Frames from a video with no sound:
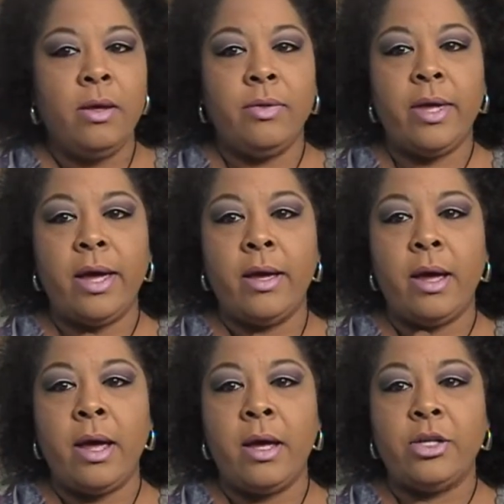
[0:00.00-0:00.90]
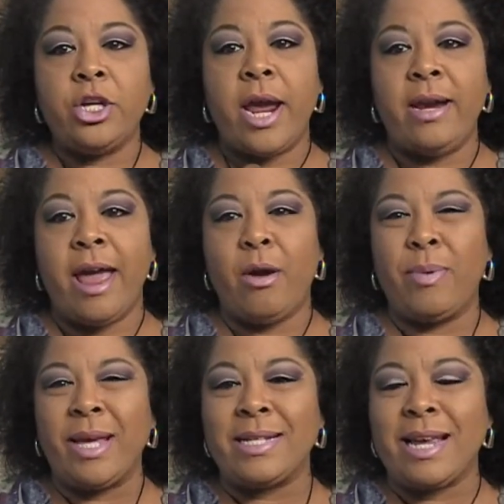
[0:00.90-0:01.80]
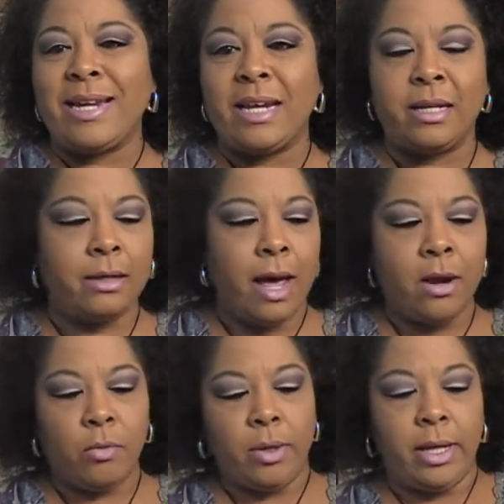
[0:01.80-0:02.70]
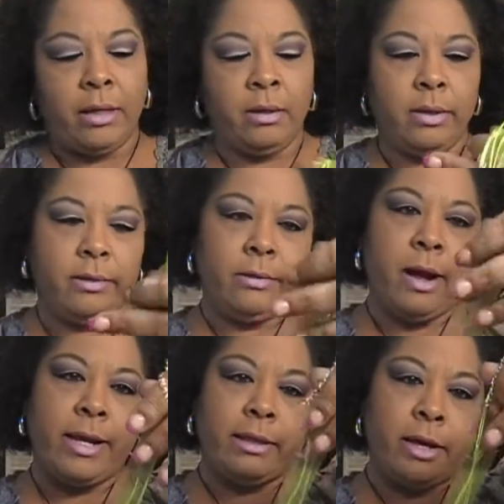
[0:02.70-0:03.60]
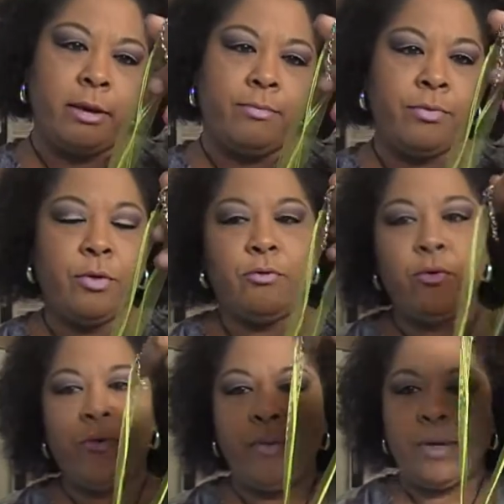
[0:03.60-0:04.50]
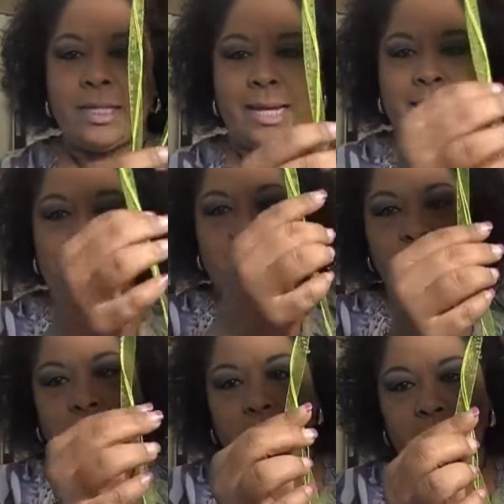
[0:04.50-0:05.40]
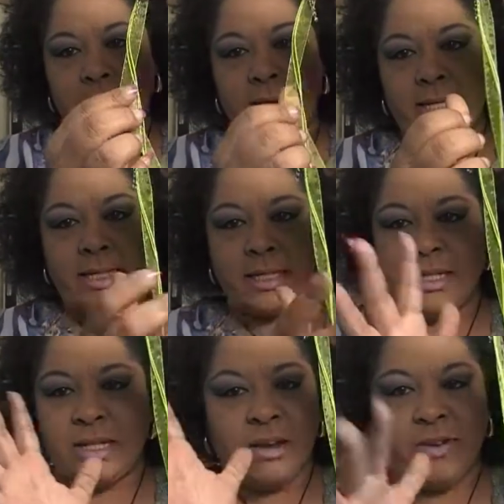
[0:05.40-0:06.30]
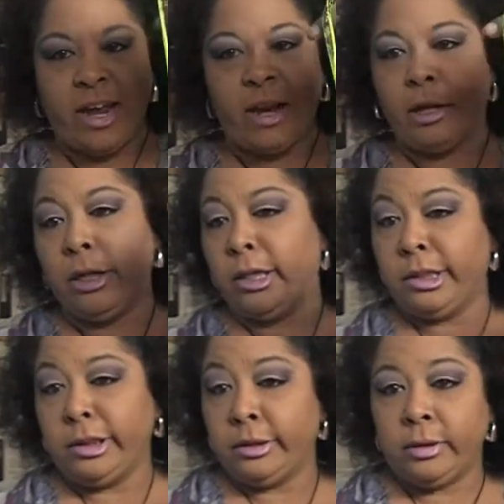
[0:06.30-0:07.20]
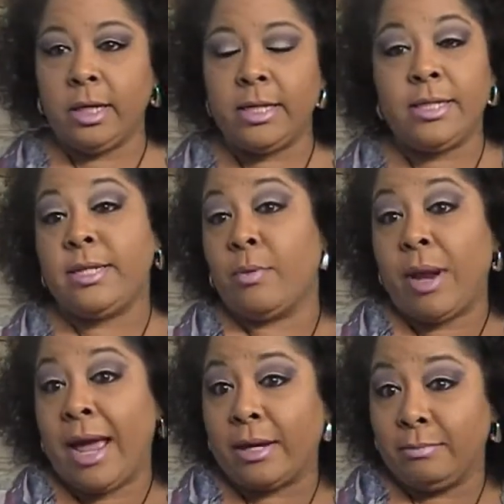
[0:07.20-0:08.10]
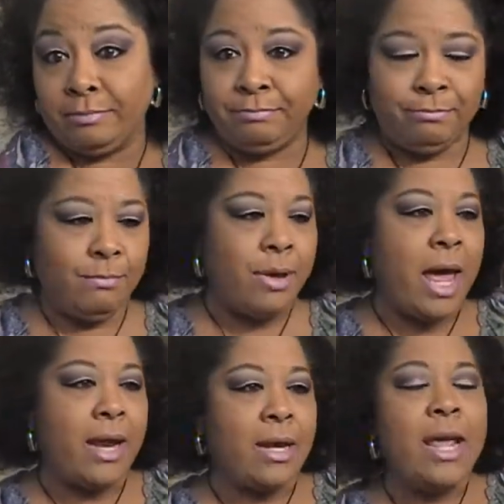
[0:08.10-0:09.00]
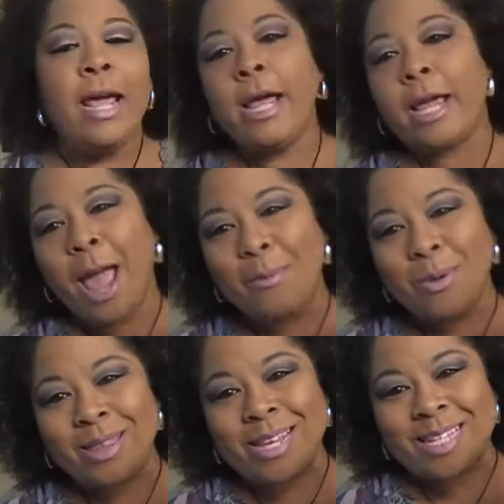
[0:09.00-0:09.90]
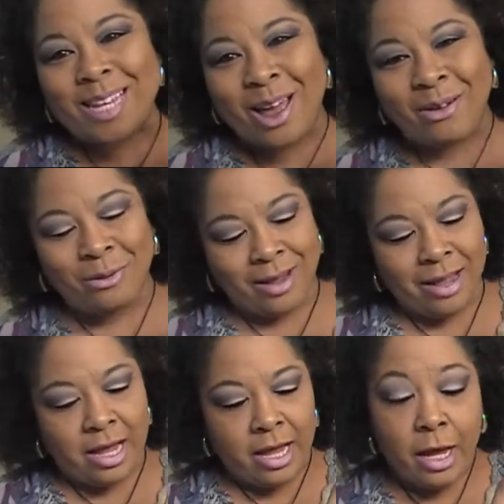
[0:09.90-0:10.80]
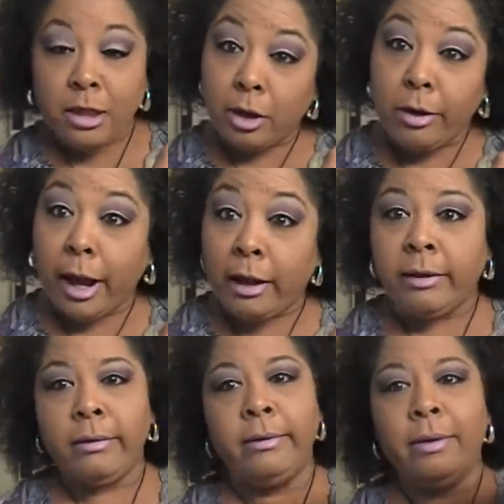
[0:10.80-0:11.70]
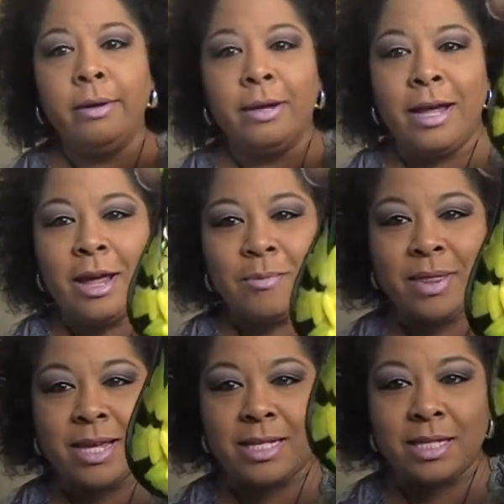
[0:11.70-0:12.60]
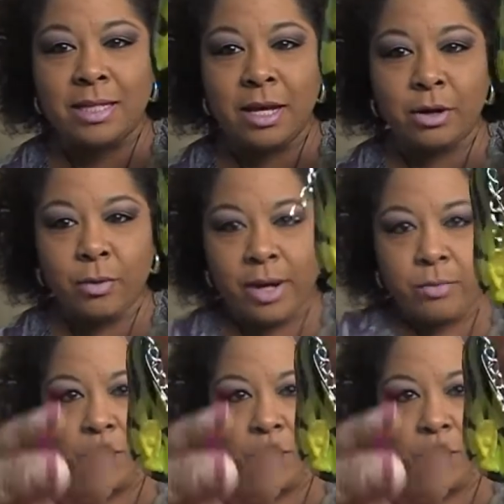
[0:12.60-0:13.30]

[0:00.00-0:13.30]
the uh, chain out because I didn't, I don't really like the foofy ones like this with the lace and stuff. I, I just don't like them. But it came with it, so Oh, okay. But this is the green